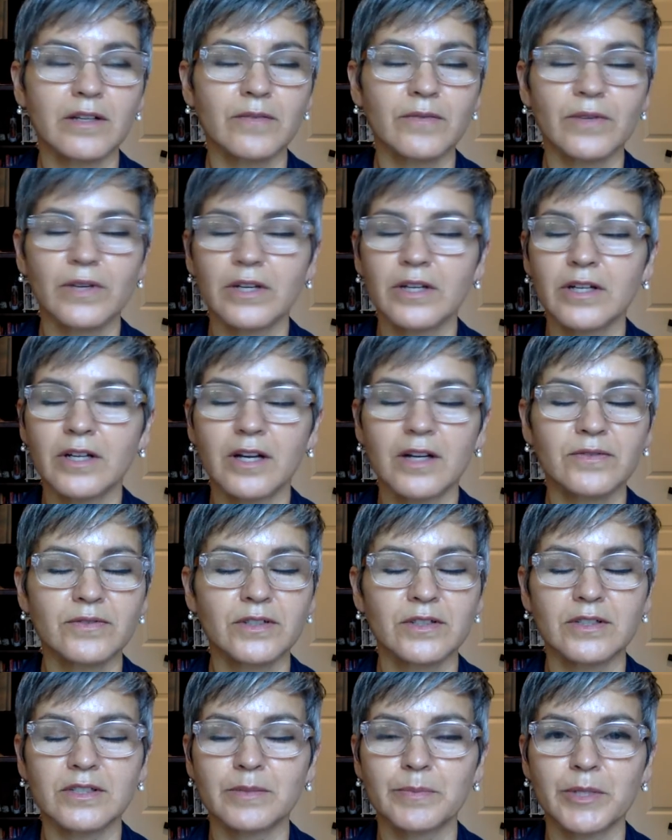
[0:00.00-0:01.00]
very
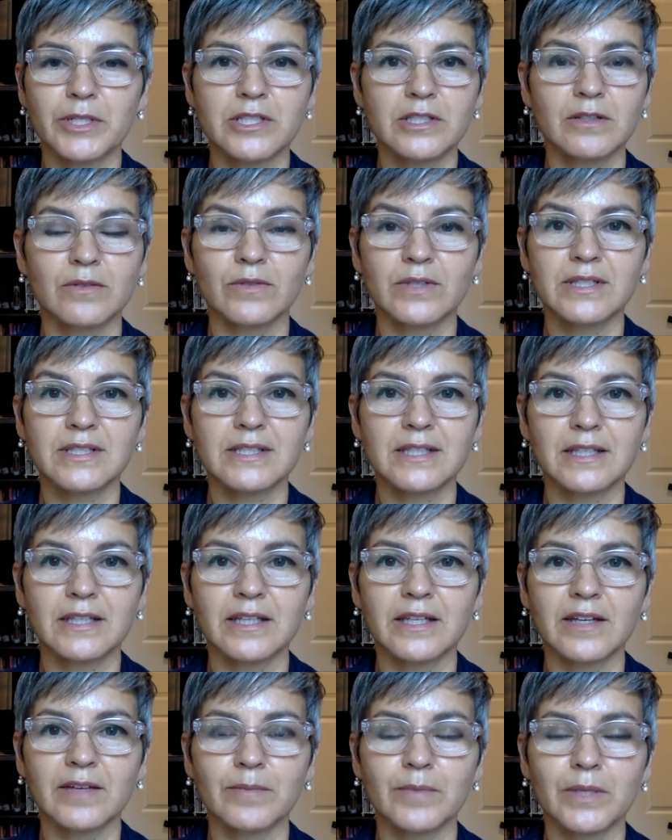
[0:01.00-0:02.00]
often, especially
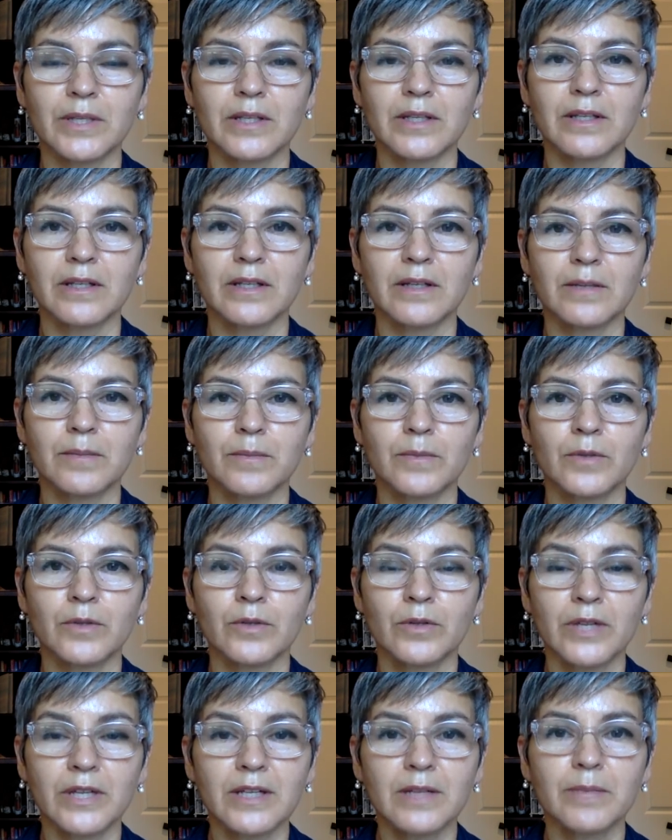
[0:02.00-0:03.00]
recently, I've been
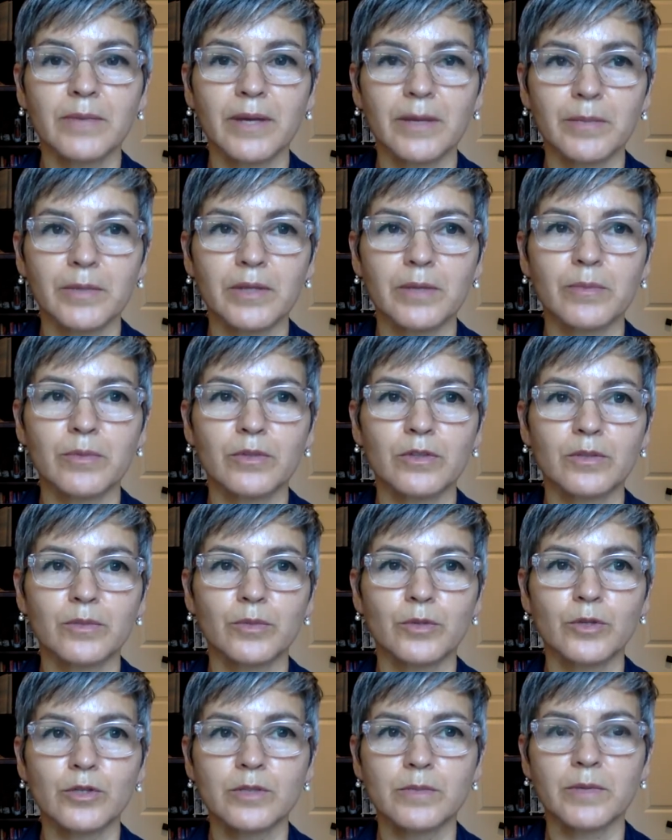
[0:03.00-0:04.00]
greeted by people or
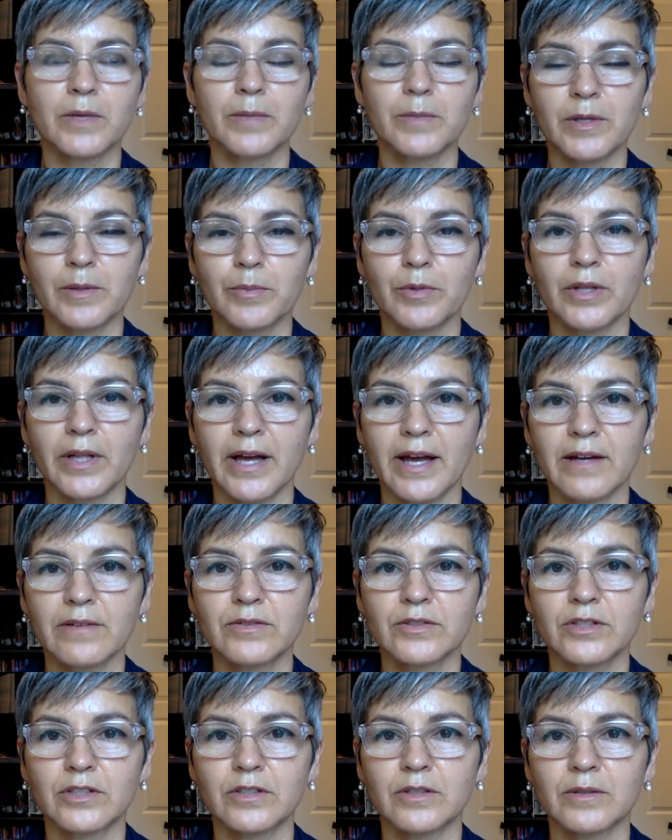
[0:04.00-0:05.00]
approached by people
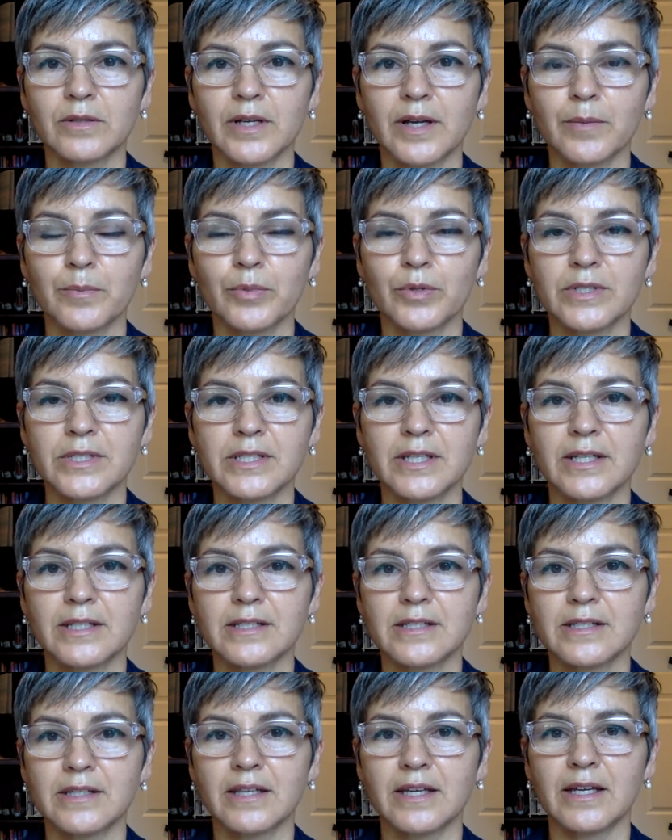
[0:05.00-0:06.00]
after I
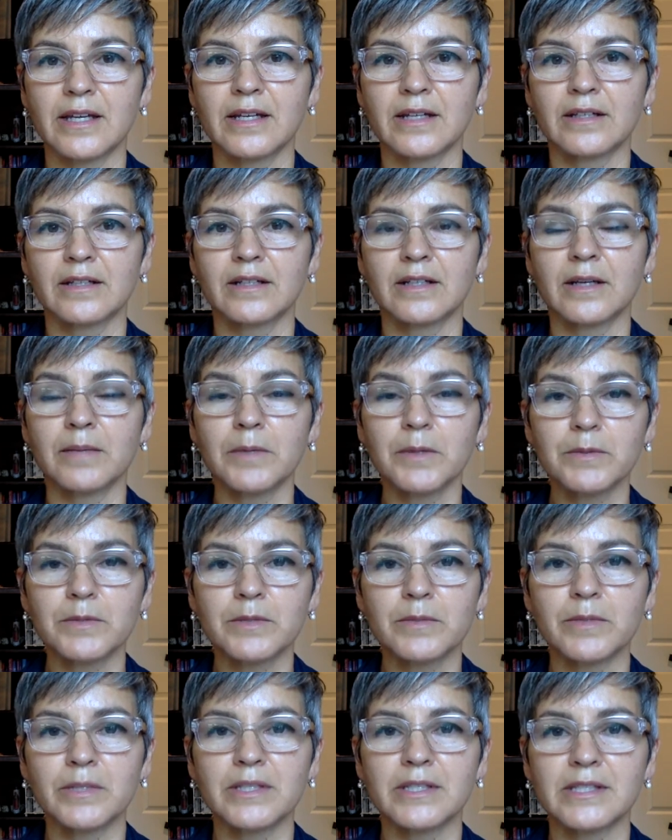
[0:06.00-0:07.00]
present that come up
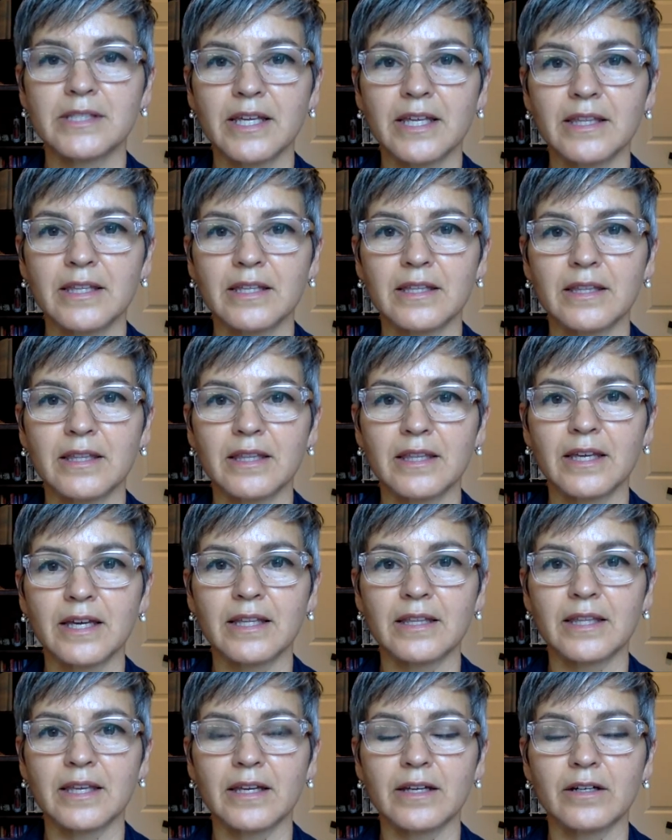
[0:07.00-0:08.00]
to me and say that
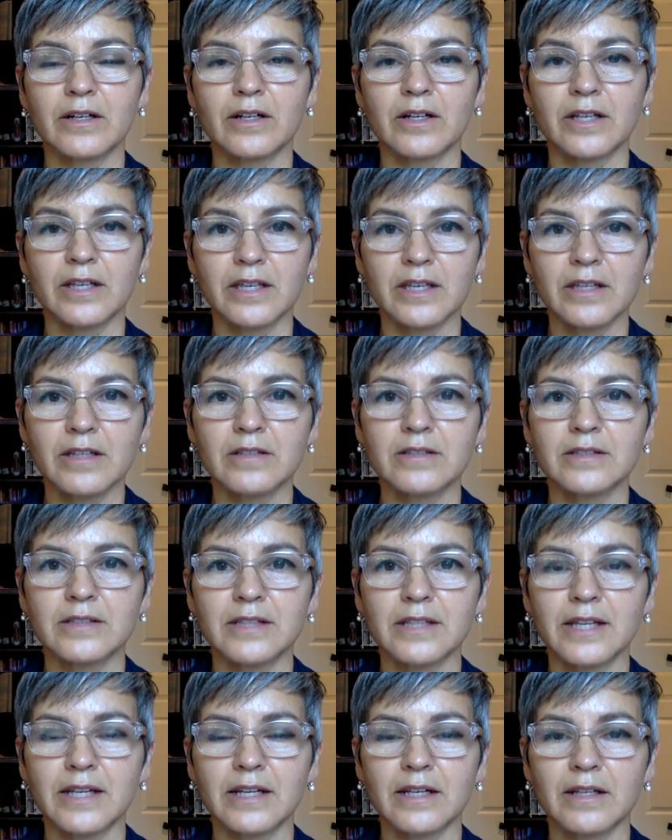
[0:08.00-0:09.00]
they are healed,
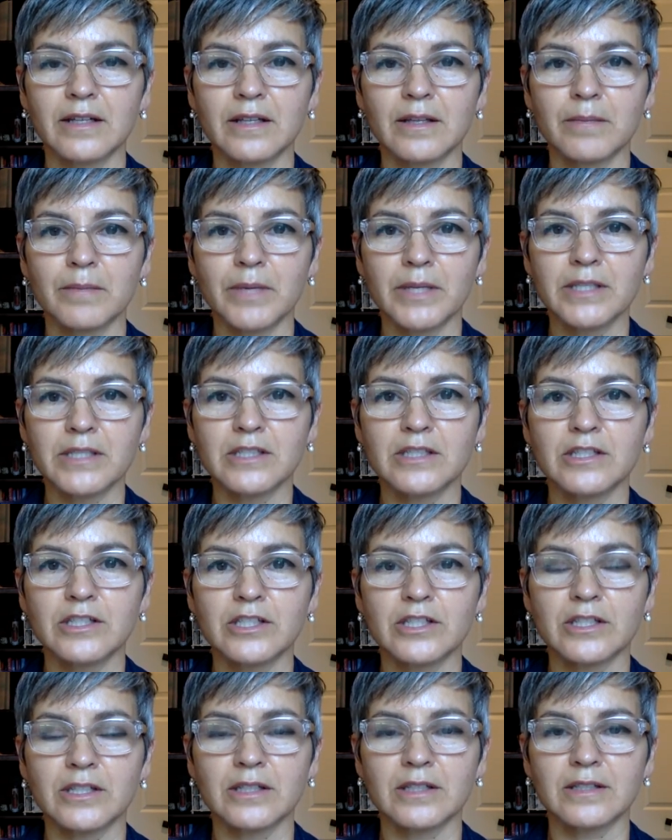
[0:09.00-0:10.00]
that the
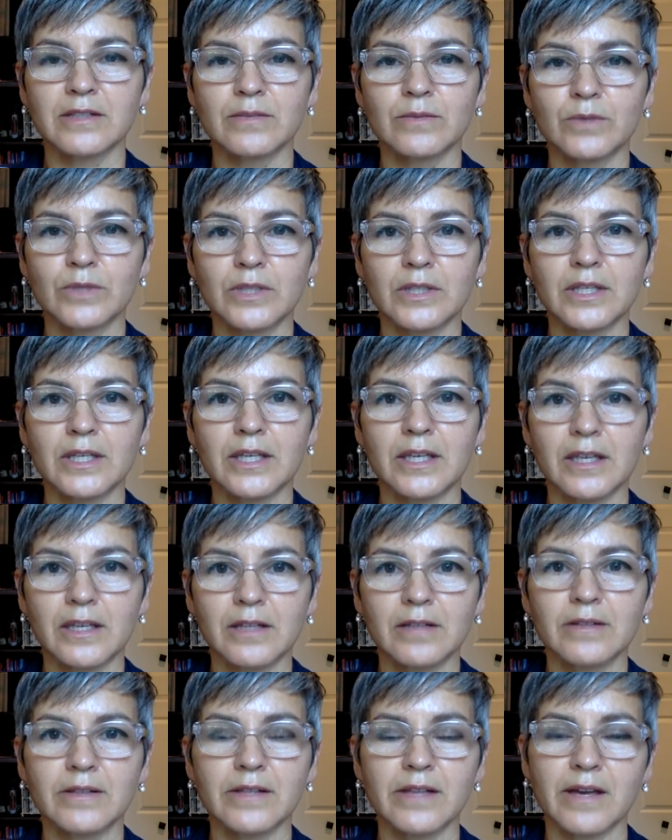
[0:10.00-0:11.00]
message really
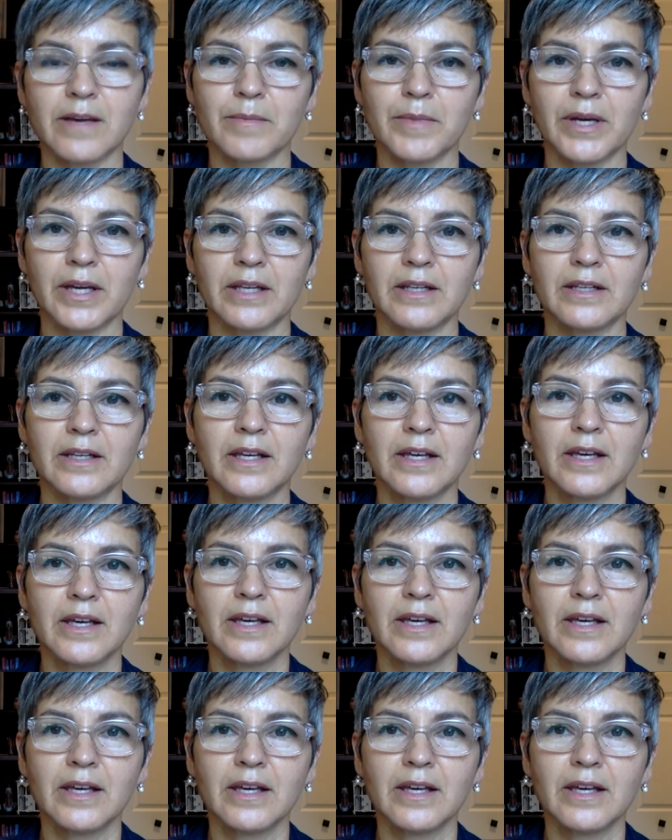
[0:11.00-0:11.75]
healed them, and